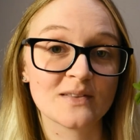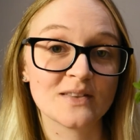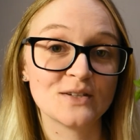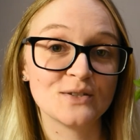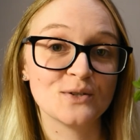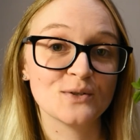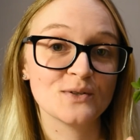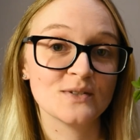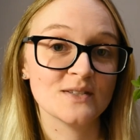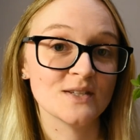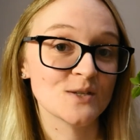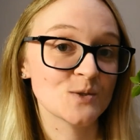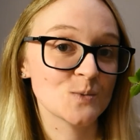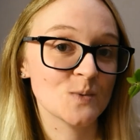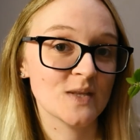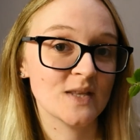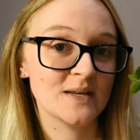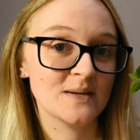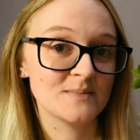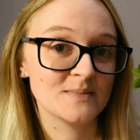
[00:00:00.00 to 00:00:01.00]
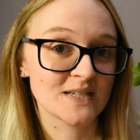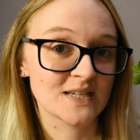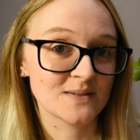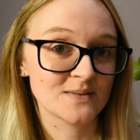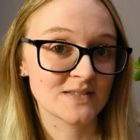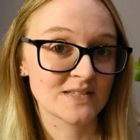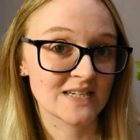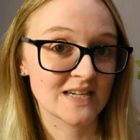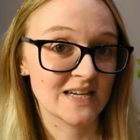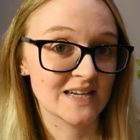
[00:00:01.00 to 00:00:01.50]
The dog sits with him
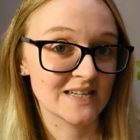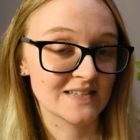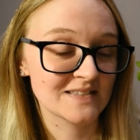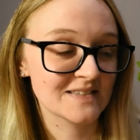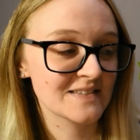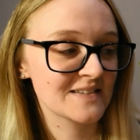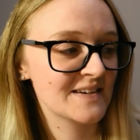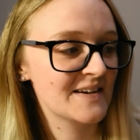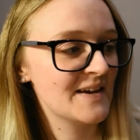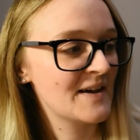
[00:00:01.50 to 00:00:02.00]
downstairs.